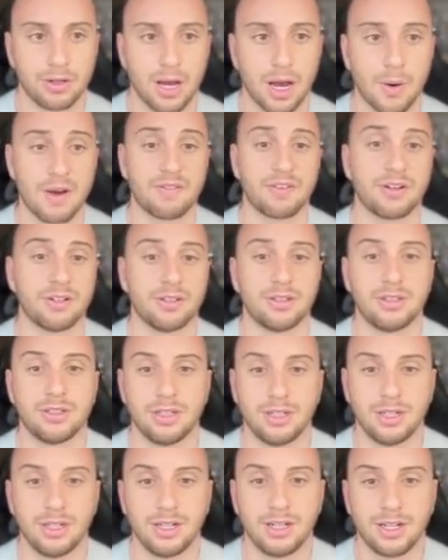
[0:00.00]
However,
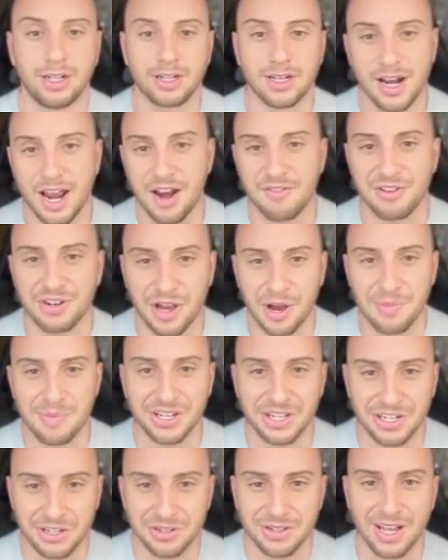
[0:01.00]
not every company
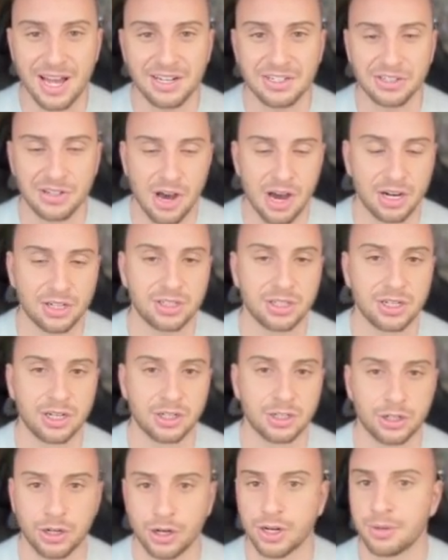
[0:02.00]
can do that to talk to
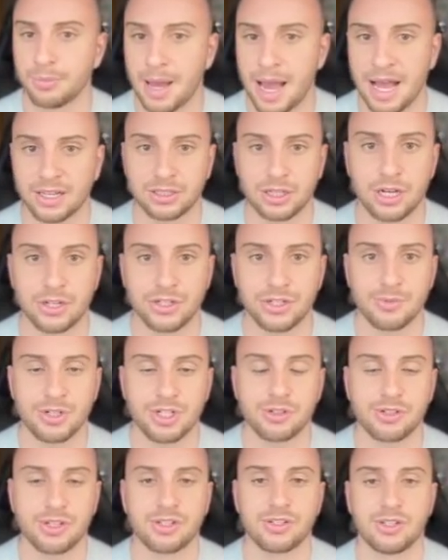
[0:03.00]
current, past customers
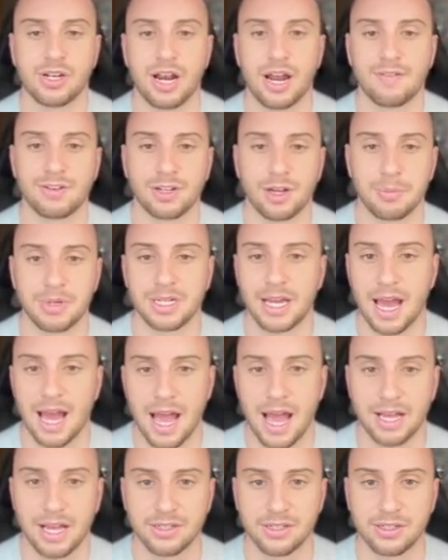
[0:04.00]
because not every company
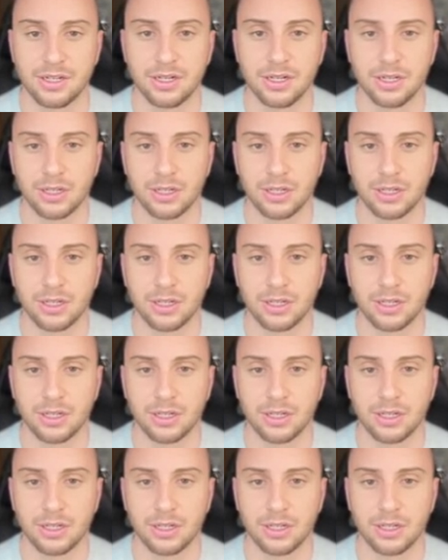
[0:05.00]
has